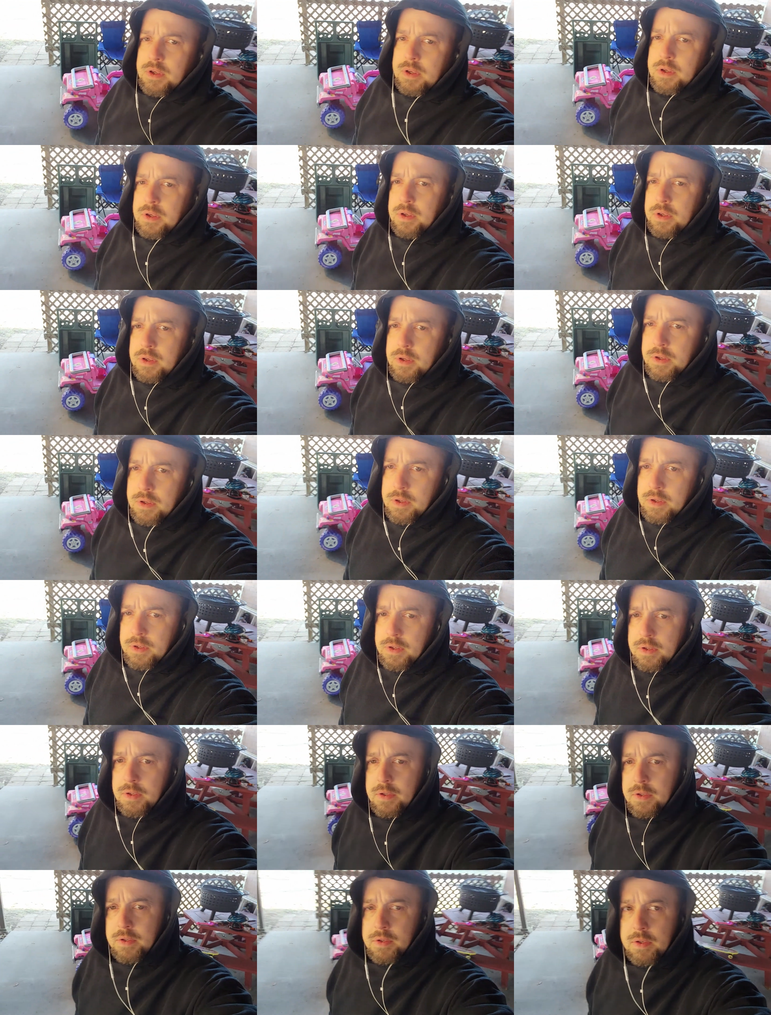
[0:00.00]

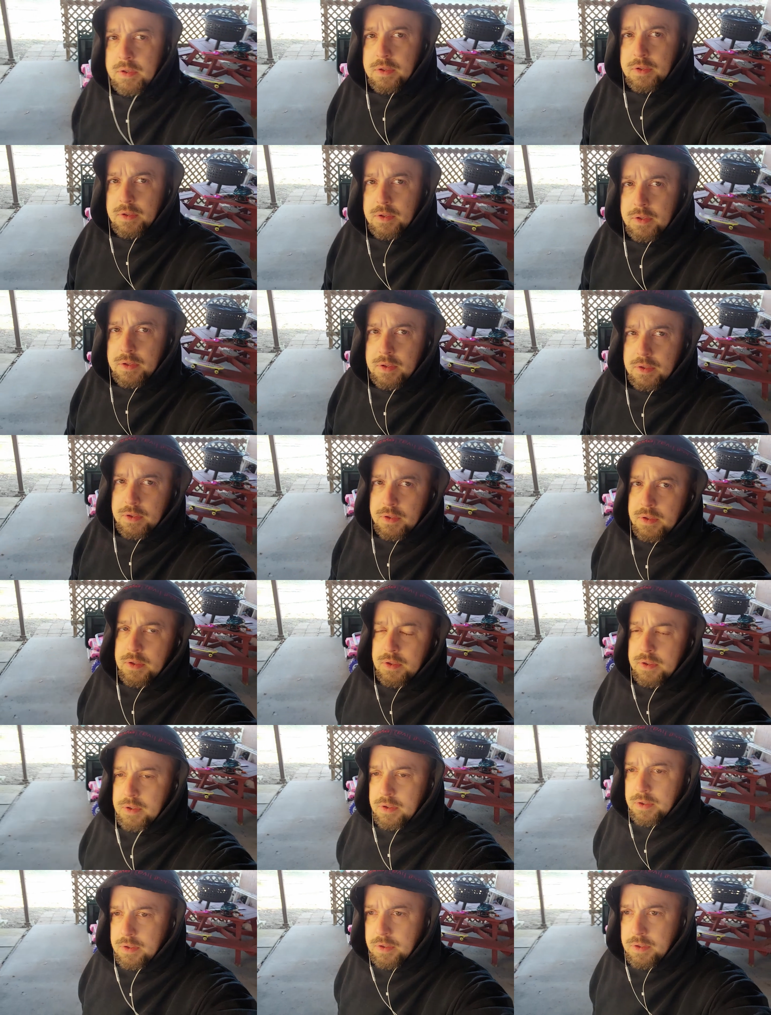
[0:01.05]

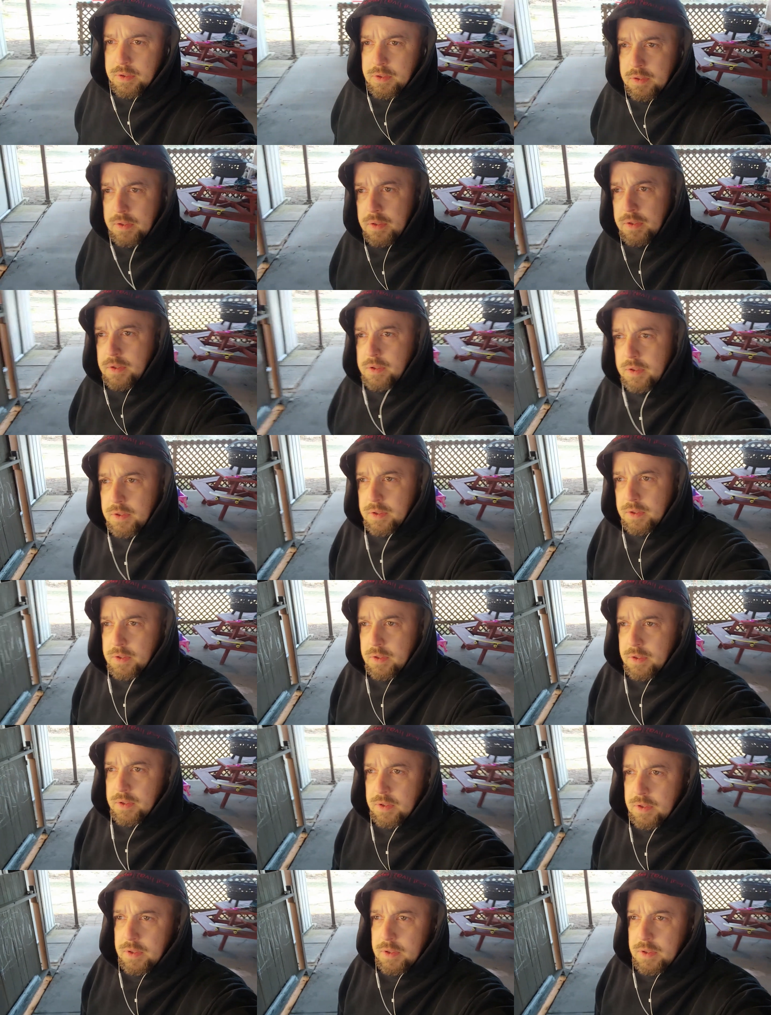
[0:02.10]
Nothing is said.